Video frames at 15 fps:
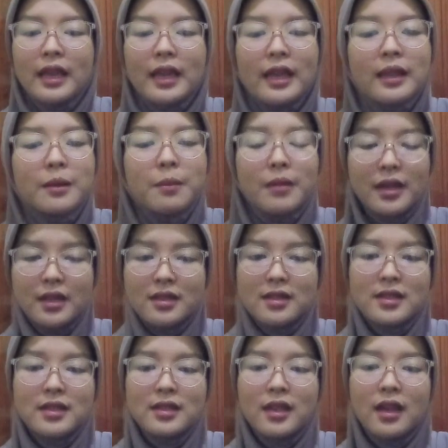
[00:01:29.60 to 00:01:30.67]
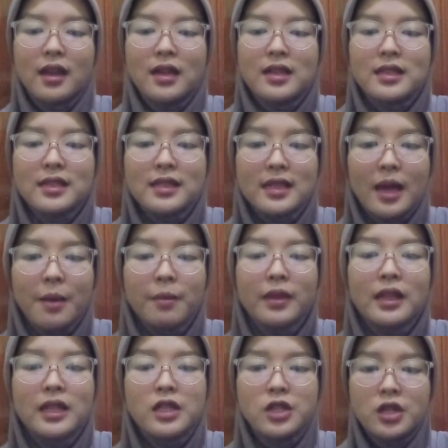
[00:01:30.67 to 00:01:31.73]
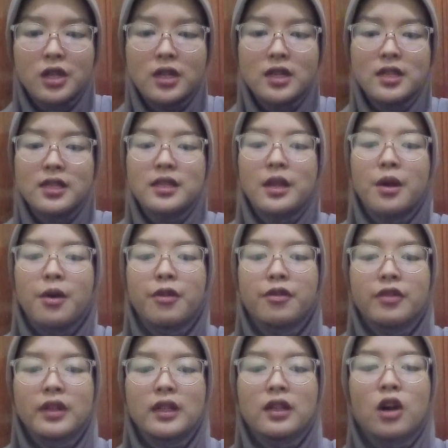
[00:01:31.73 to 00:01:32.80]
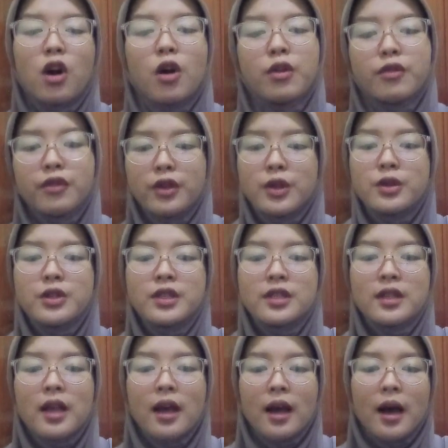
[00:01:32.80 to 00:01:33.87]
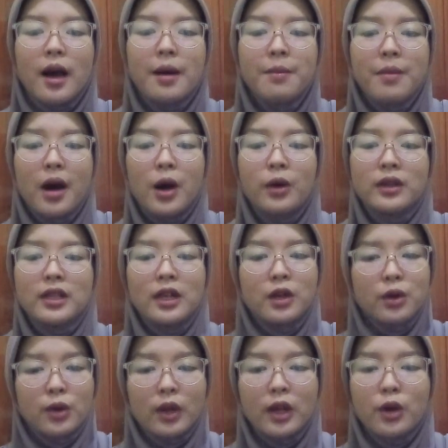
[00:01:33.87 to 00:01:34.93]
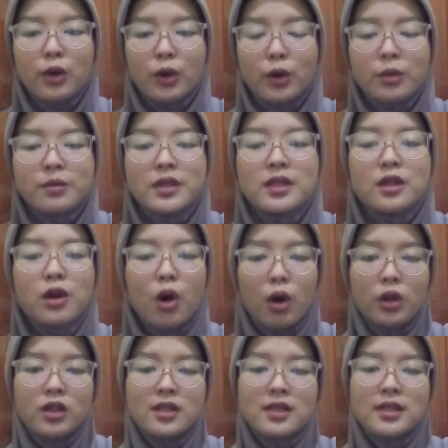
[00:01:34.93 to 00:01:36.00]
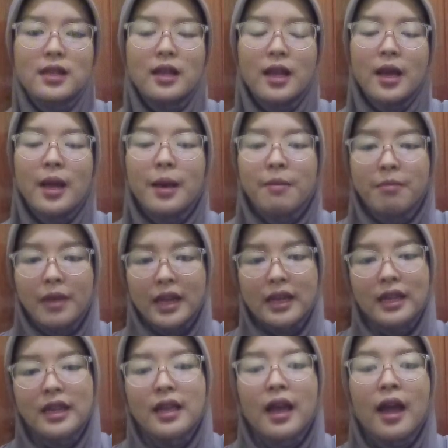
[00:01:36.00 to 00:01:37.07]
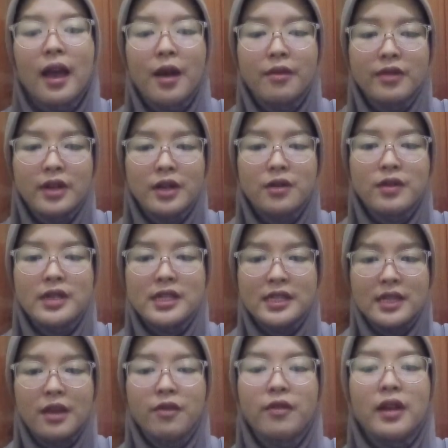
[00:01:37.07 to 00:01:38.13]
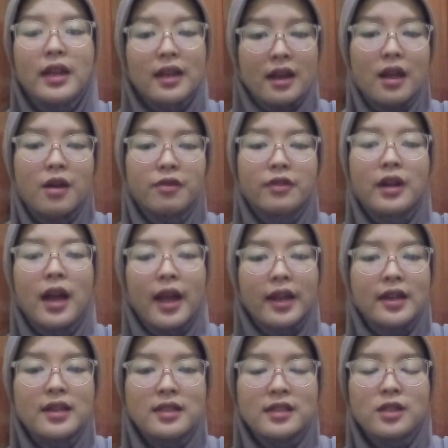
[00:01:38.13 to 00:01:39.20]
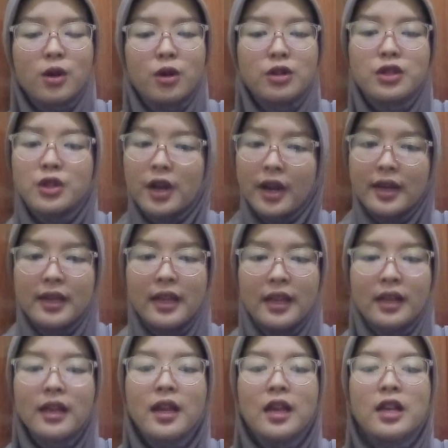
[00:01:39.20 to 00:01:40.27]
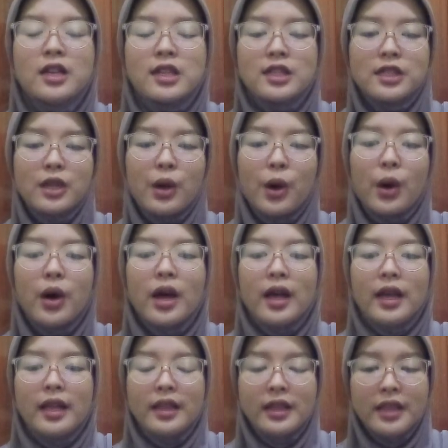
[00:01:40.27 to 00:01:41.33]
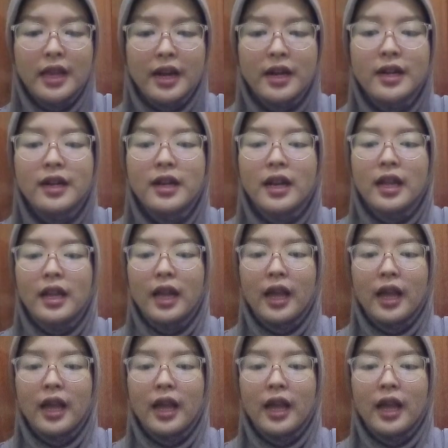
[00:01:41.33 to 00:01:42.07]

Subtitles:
It means some teachers feel confused about the curriculum's goals. Many haven't received enough guidance or training, so they're